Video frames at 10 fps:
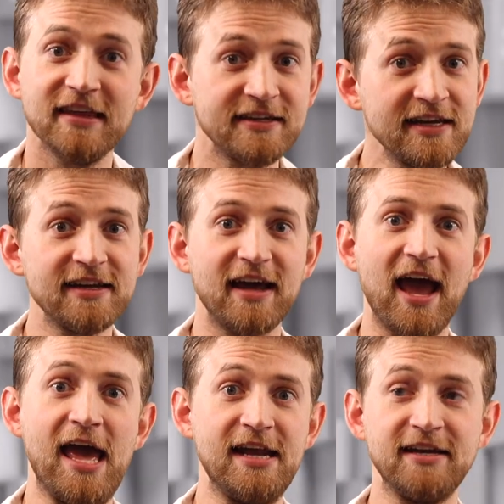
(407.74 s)
they did,
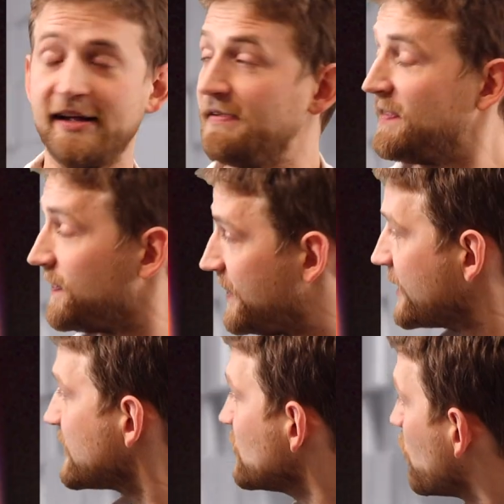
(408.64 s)
and
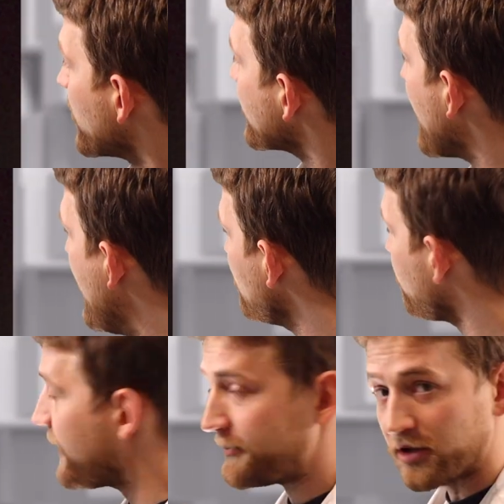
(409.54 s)
this is what a candle
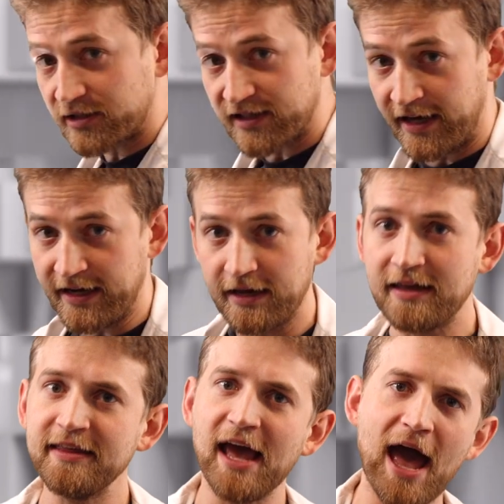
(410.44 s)
flame looks like
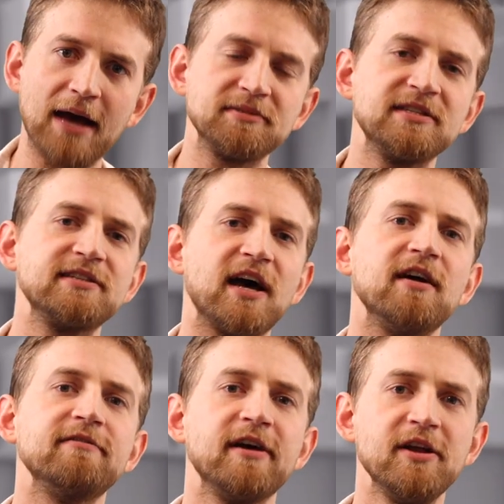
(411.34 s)
in the absence
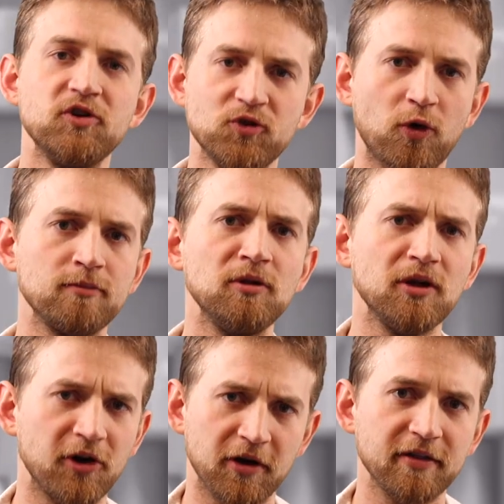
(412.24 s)
of
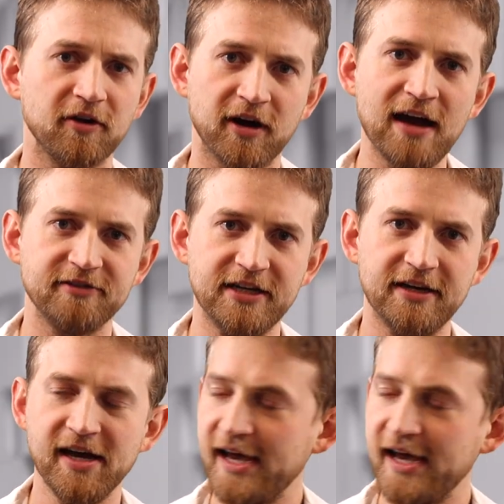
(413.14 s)
normal Earth gravity.